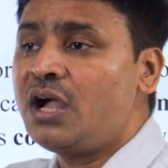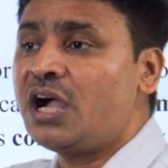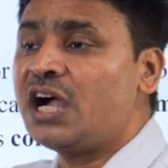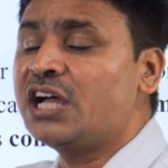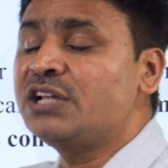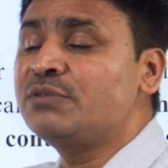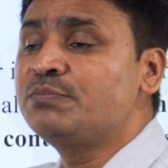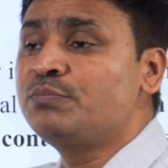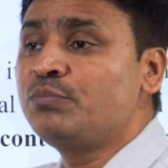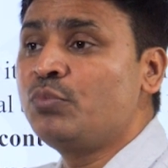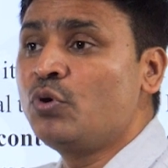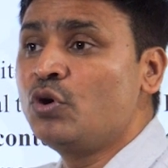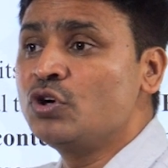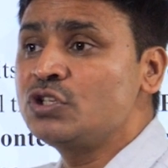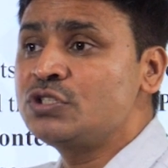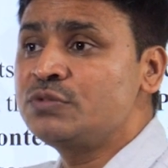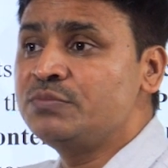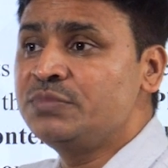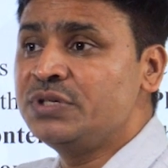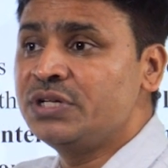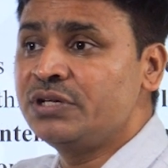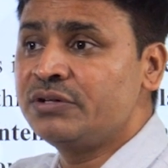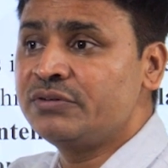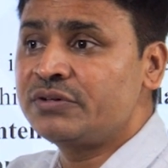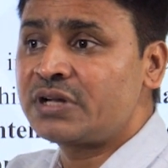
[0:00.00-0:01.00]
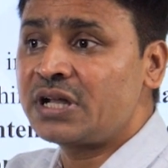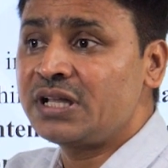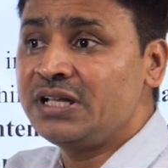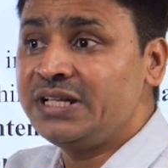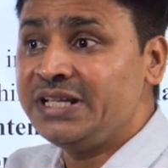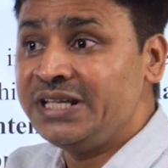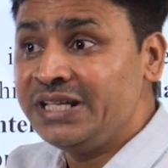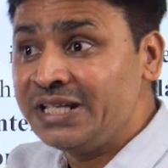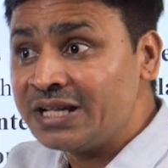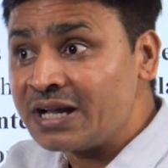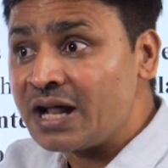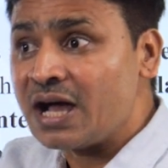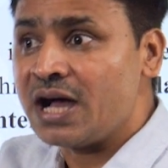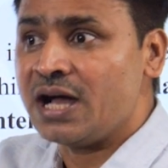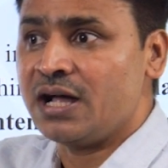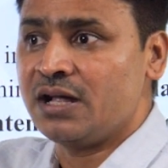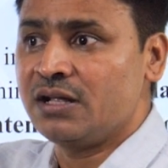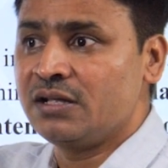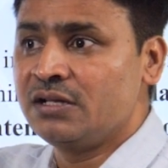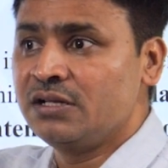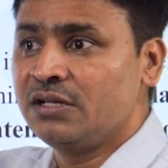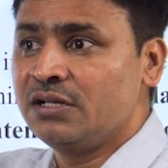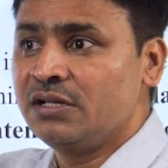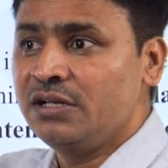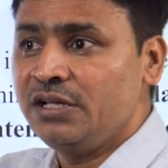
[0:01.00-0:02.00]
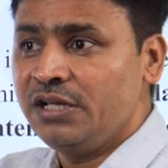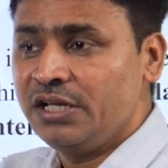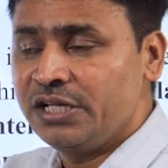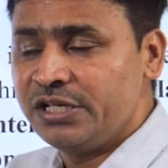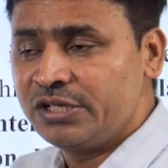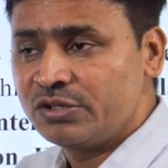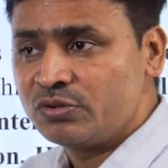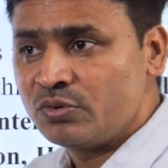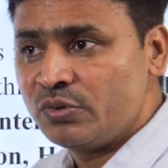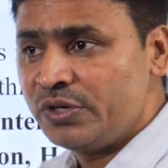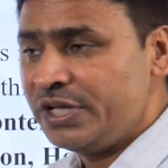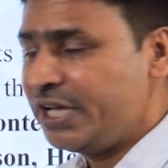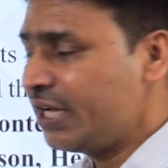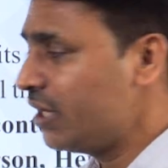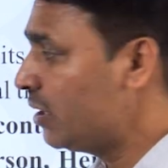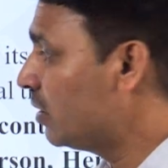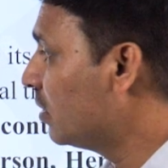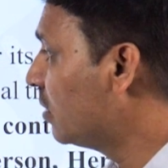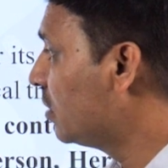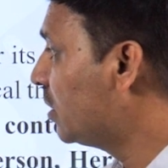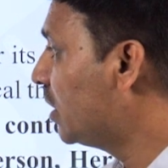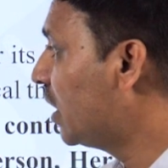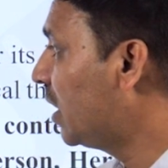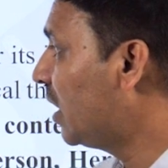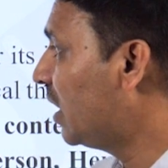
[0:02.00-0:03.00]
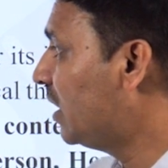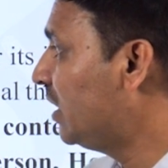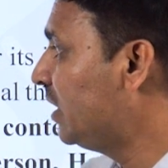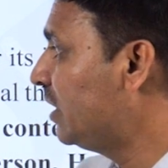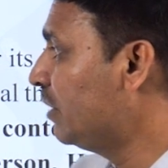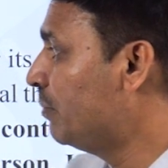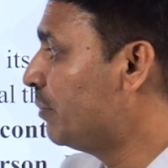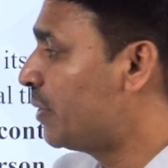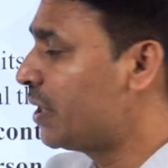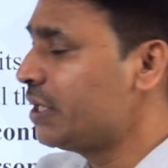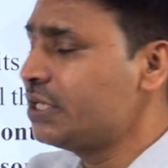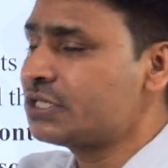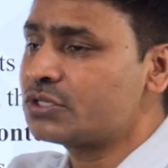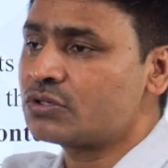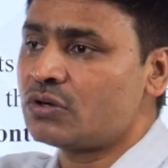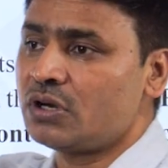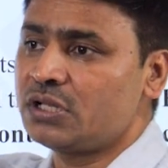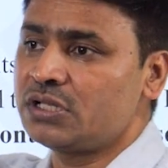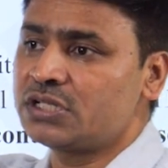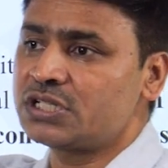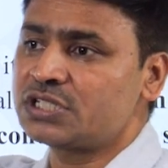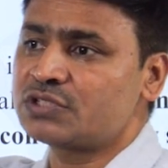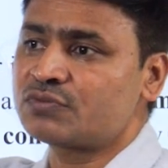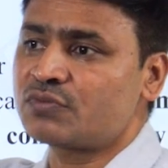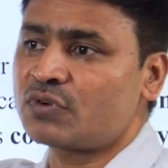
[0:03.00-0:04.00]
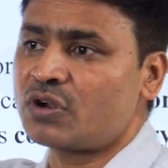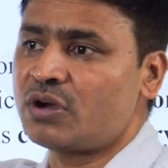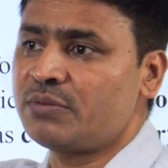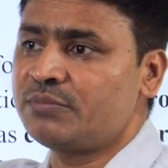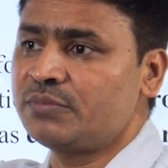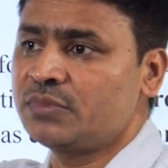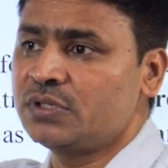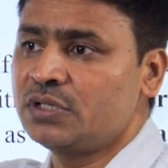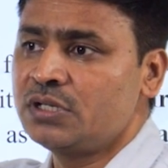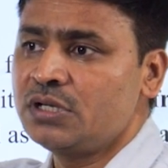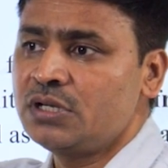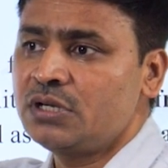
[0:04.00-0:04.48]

and post-behavioral era, including the contemporary scholars from